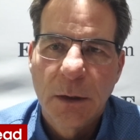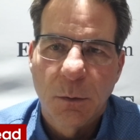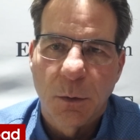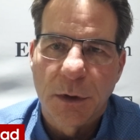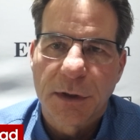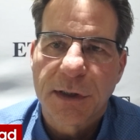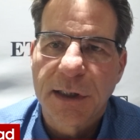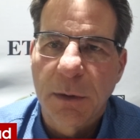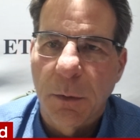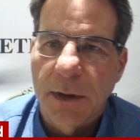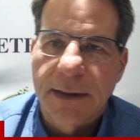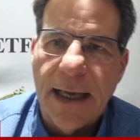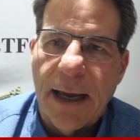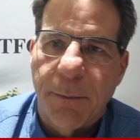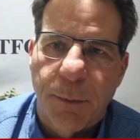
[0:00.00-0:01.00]
We'll see what
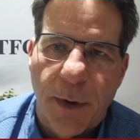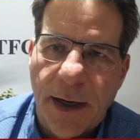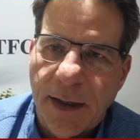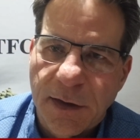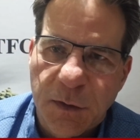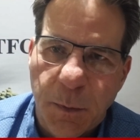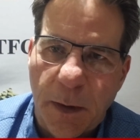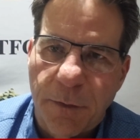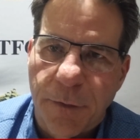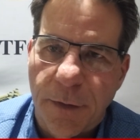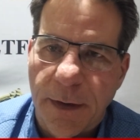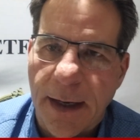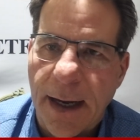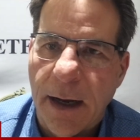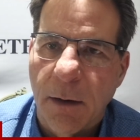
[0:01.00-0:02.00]
that brings, but for
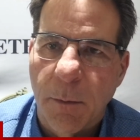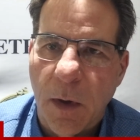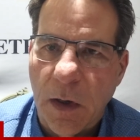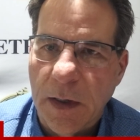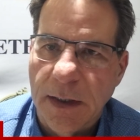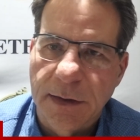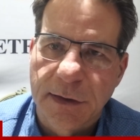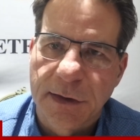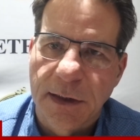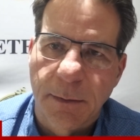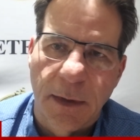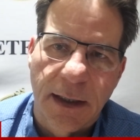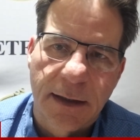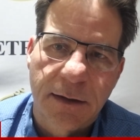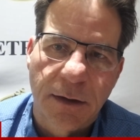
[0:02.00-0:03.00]
now, markets seem
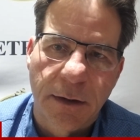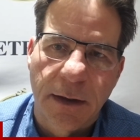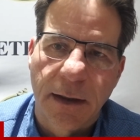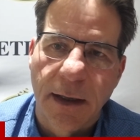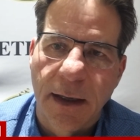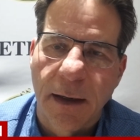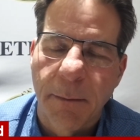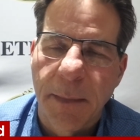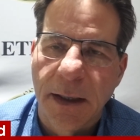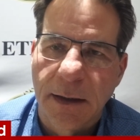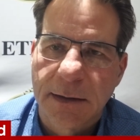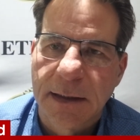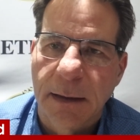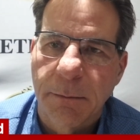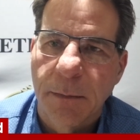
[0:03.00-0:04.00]
like they're in a
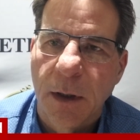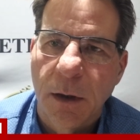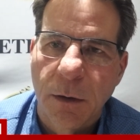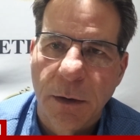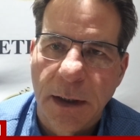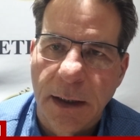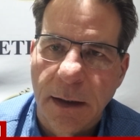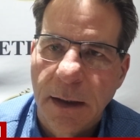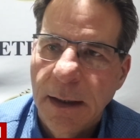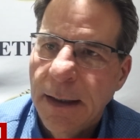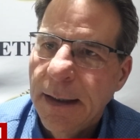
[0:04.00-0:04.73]
melt-up mode, and